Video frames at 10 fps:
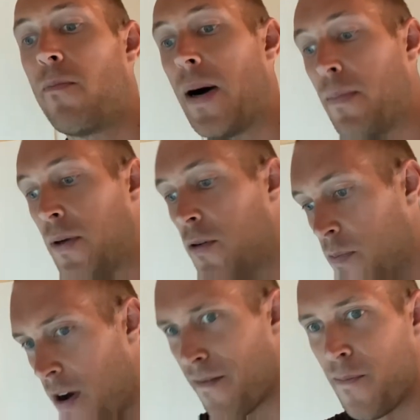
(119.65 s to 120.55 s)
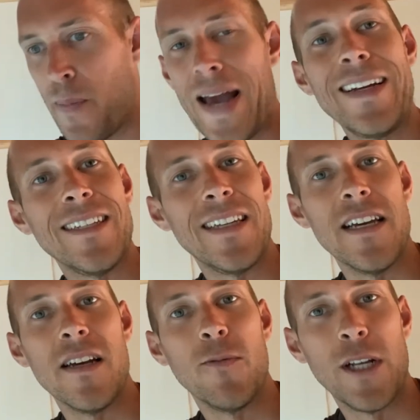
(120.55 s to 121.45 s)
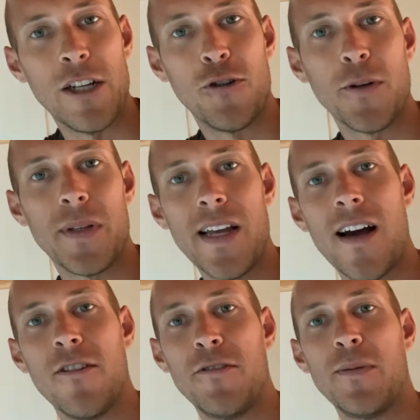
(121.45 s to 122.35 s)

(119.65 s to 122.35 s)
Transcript: But because my bed is here, when it drips down